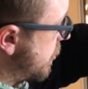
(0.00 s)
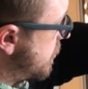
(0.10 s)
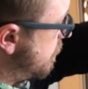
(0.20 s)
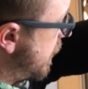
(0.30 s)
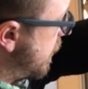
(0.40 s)

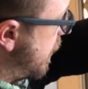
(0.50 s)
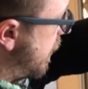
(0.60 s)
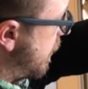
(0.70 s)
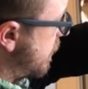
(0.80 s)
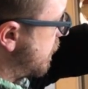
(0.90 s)
hooks being
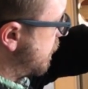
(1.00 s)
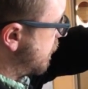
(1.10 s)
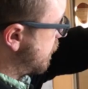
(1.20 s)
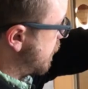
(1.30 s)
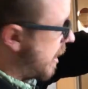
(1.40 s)

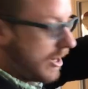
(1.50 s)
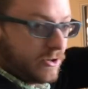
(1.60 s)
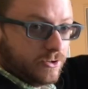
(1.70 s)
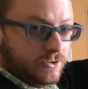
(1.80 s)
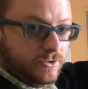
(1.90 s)

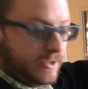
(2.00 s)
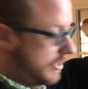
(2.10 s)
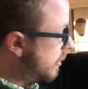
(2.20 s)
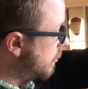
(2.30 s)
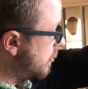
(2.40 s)
hot glued.
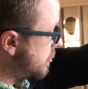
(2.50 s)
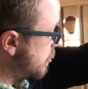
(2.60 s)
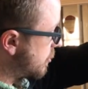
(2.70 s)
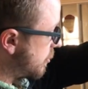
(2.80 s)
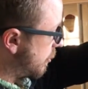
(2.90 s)
Those
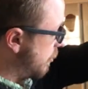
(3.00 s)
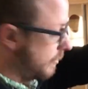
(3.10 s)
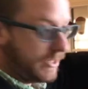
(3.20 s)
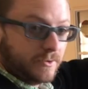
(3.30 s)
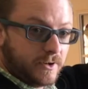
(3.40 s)
hooks aren't
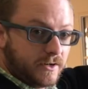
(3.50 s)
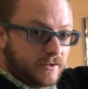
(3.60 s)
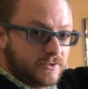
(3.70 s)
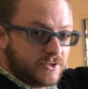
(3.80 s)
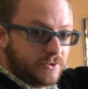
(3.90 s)
going
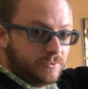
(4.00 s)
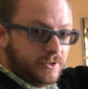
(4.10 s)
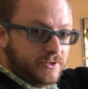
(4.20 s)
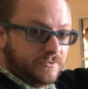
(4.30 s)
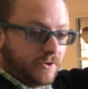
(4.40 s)
anywhere, so they're
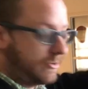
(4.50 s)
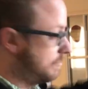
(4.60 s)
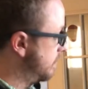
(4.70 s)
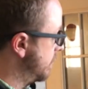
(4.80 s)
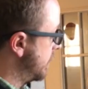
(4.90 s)
really firm.